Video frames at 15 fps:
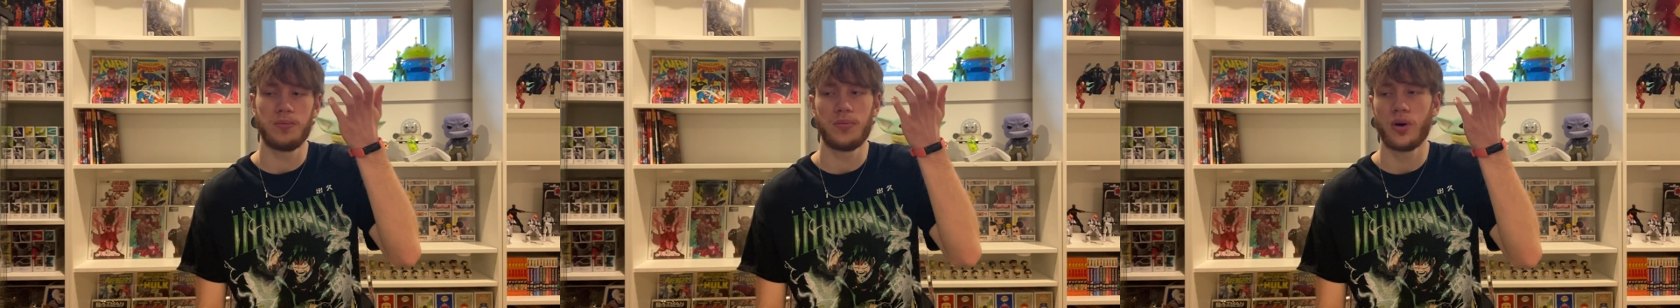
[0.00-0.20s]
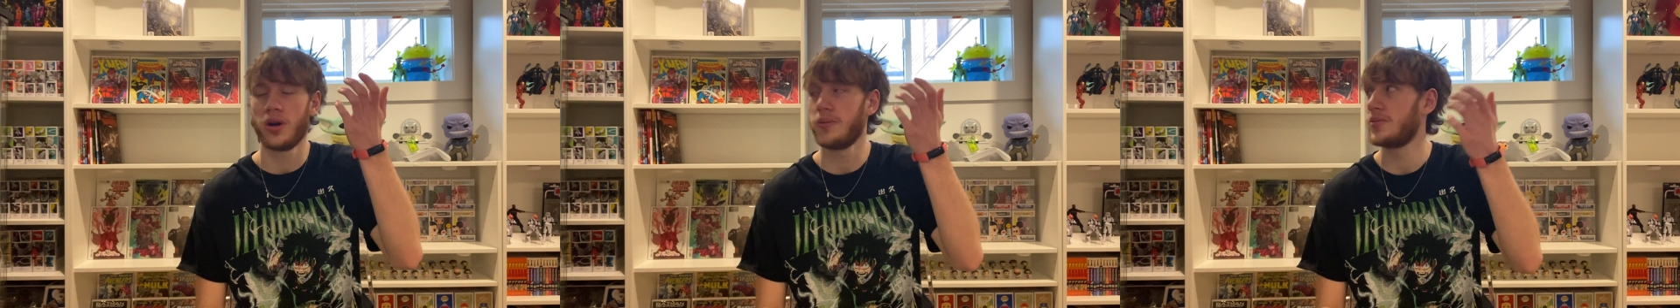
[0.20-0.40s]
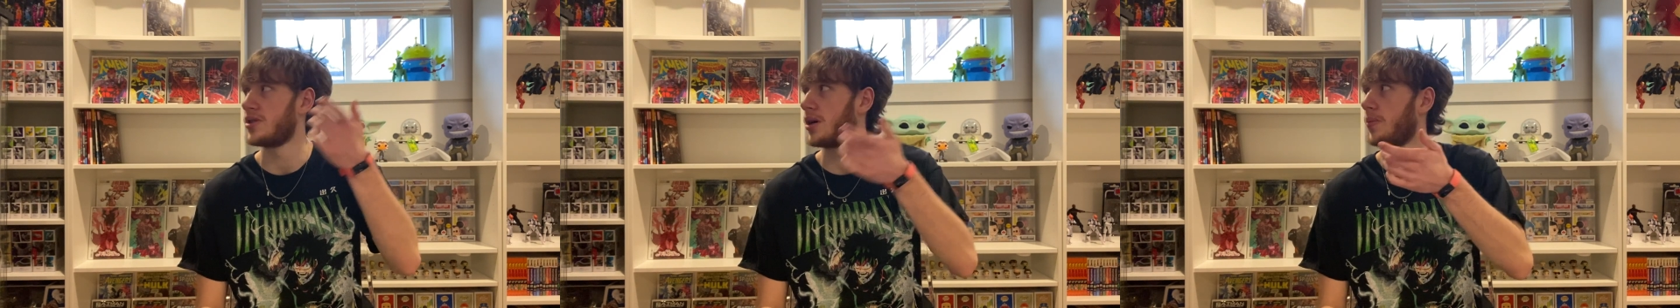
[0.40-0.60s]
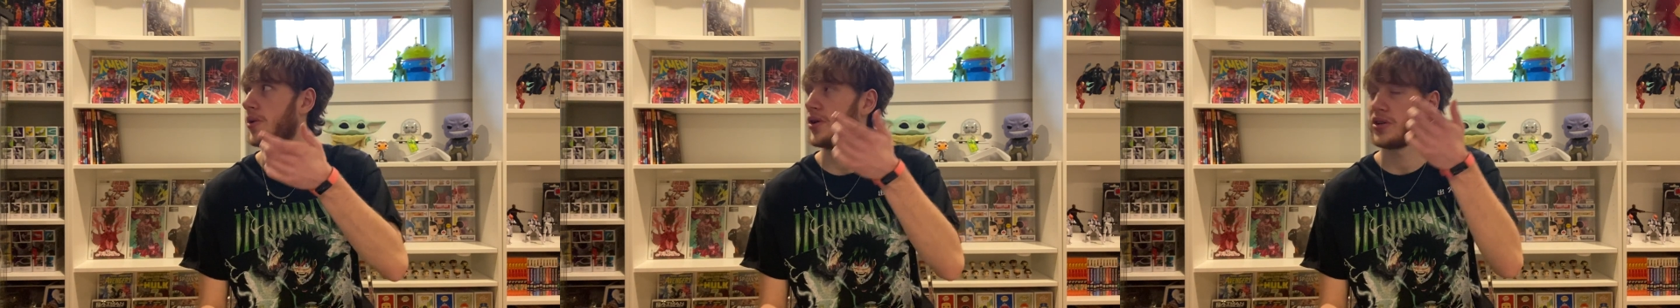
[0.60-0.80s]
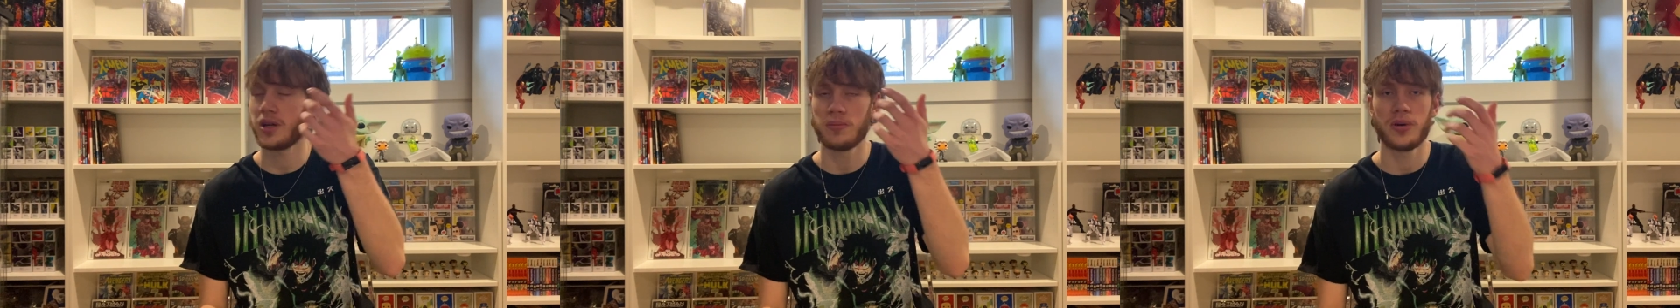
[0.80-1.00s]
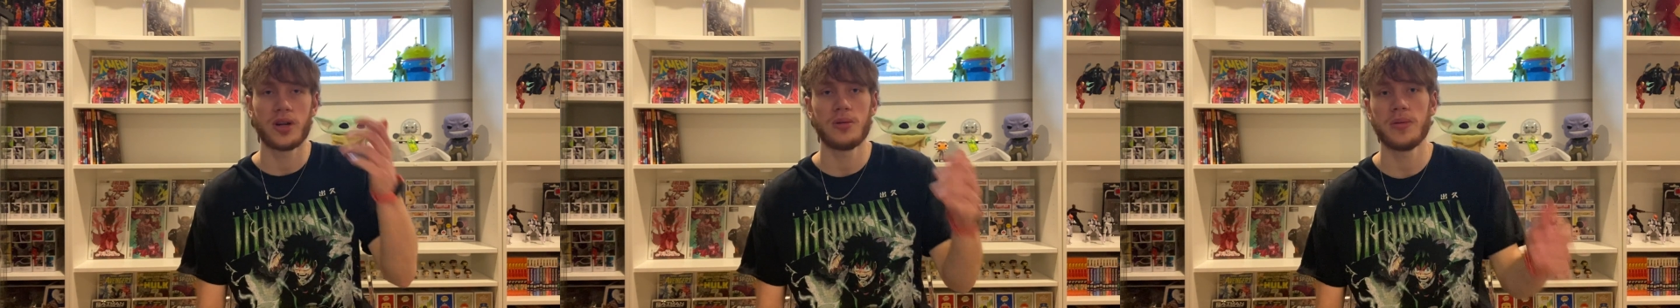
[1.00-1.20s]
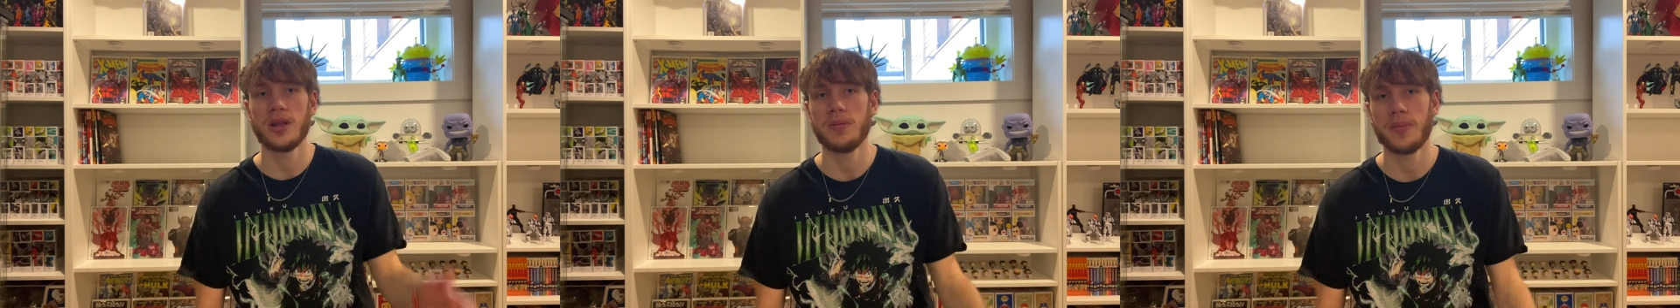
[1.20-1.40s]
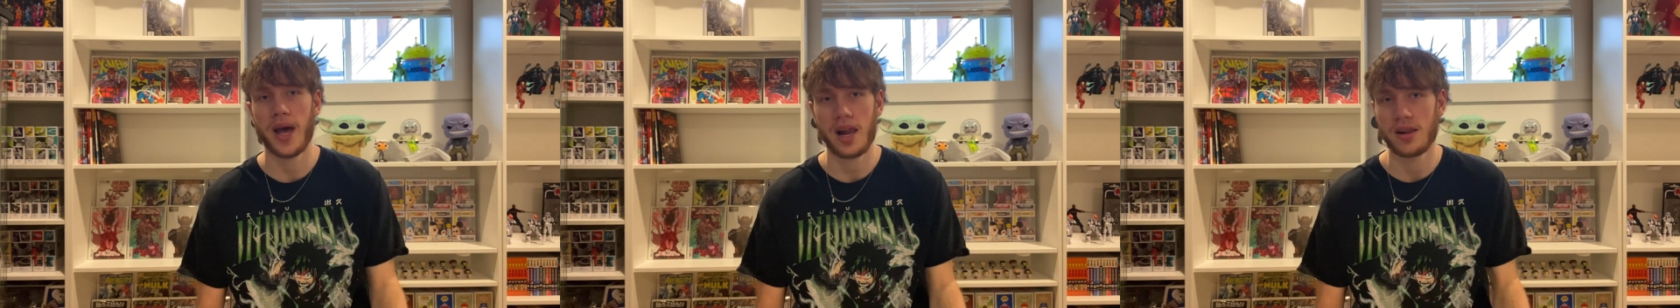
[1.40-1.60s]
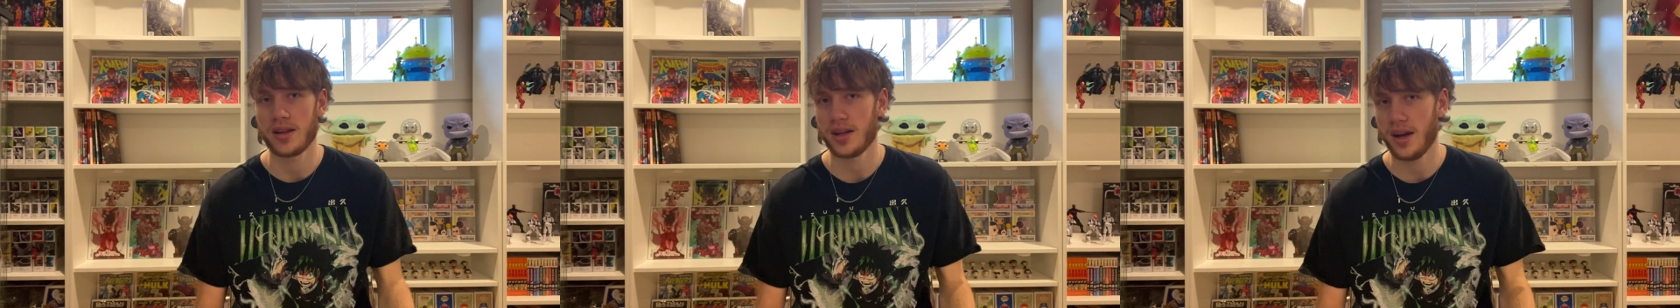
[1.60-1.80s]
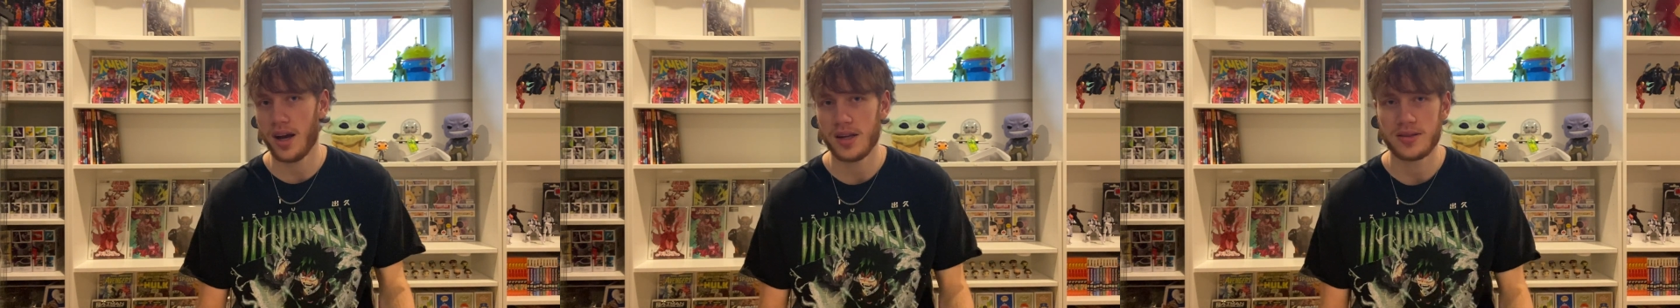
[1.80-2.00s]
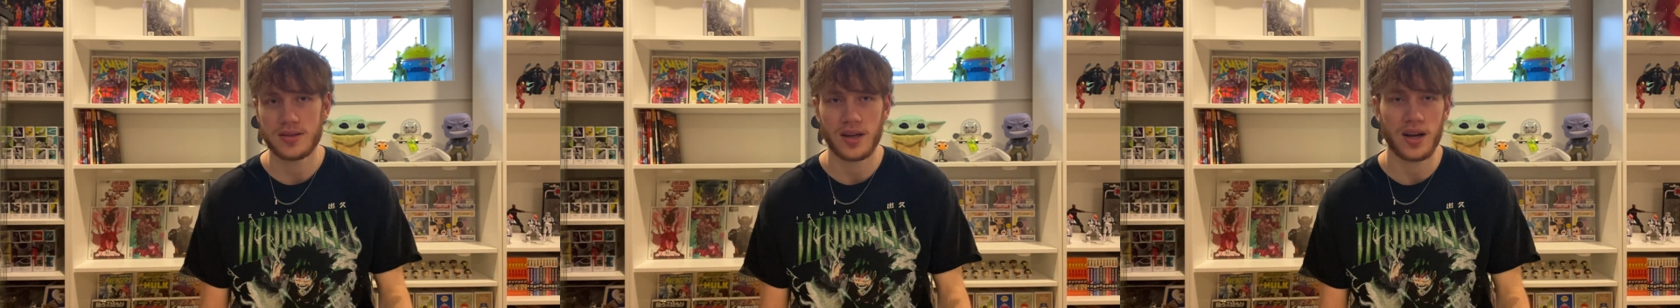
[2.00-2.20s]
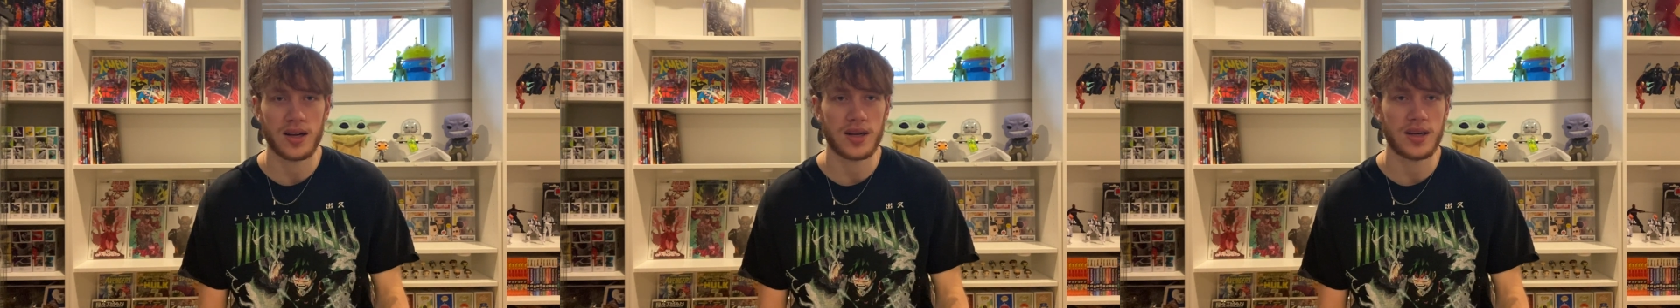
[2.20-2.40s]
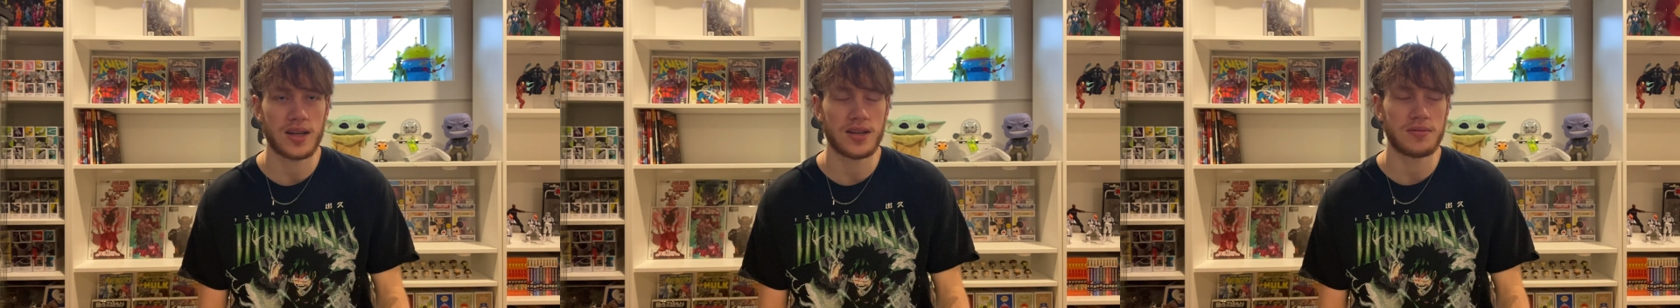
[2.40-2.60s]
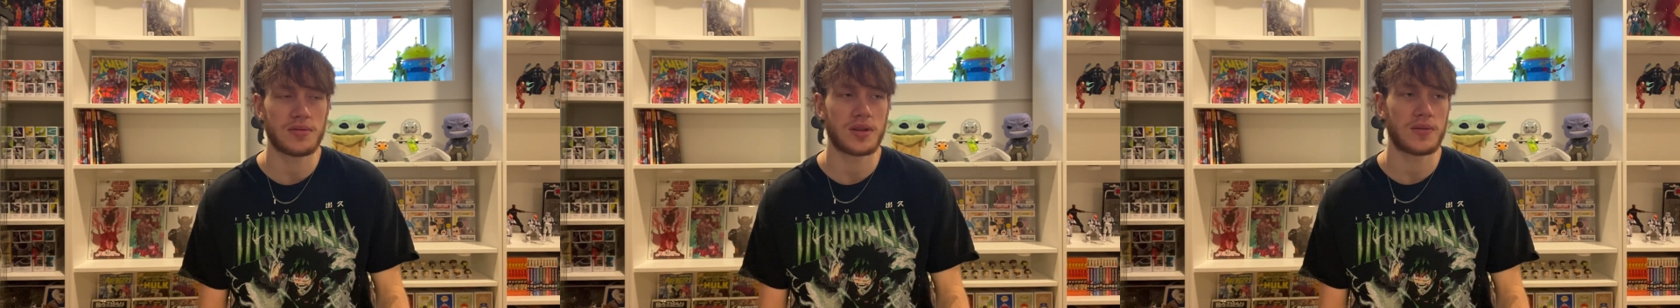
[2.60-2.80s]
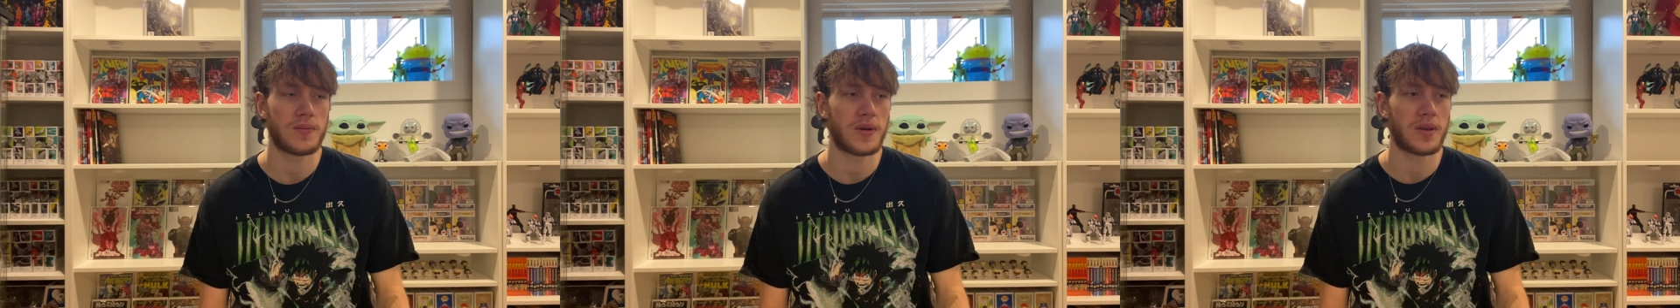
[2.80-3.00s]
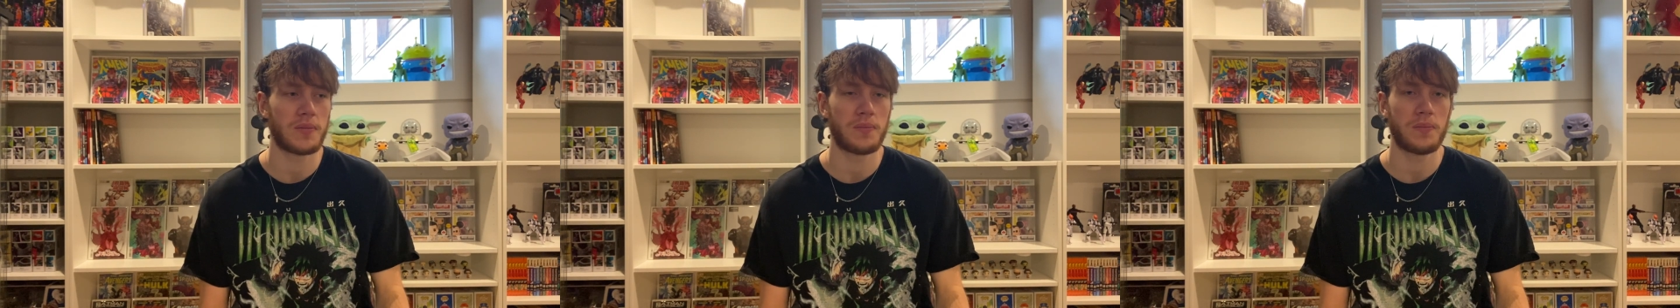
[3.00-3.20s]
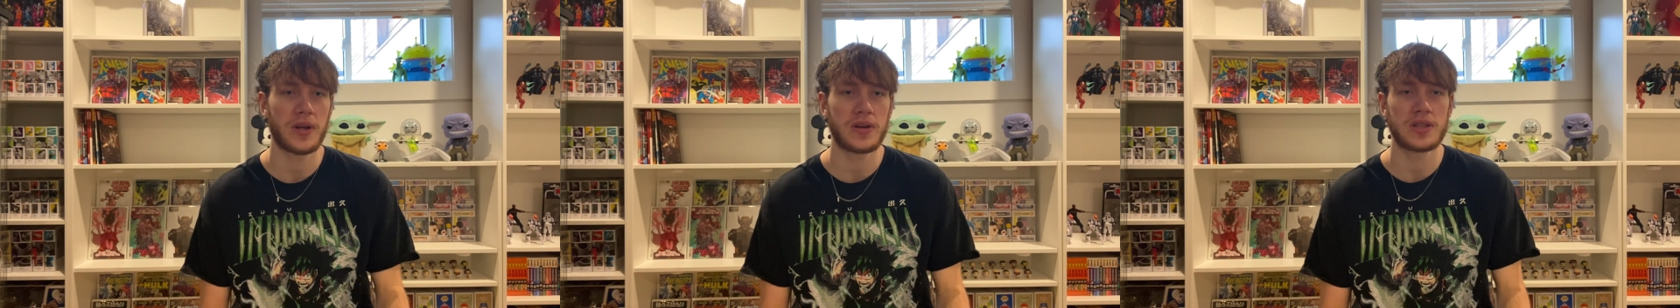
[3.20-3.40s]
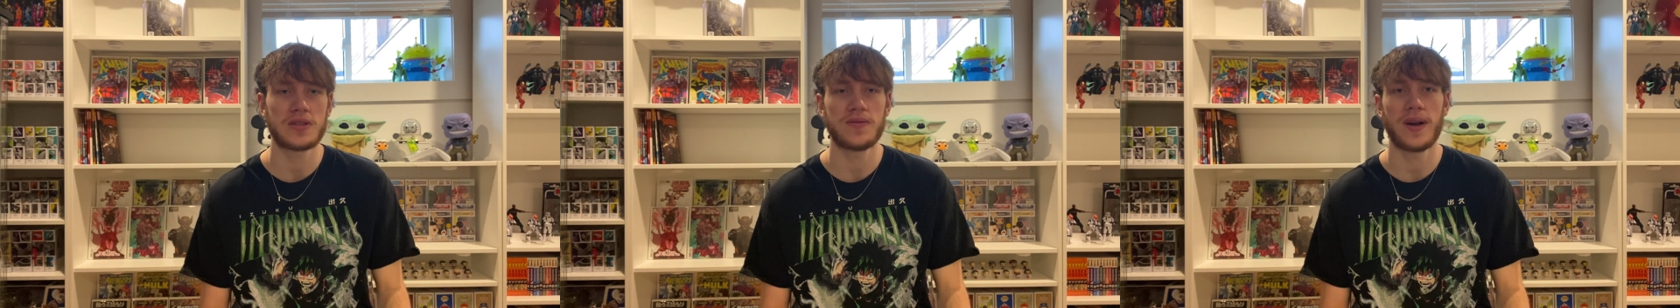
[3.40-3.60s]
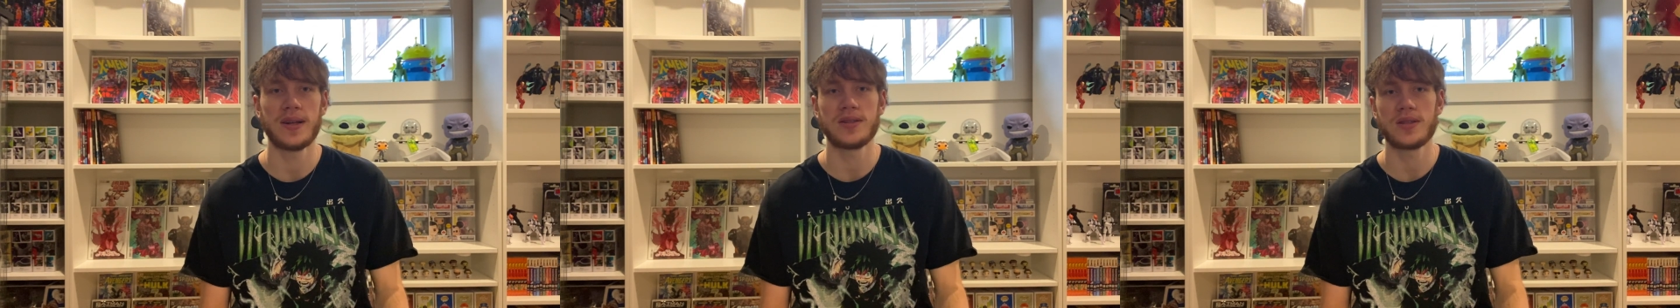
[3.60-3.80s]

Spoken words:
put him somewhere. You can put him in the Battle of God saga when Beerus fights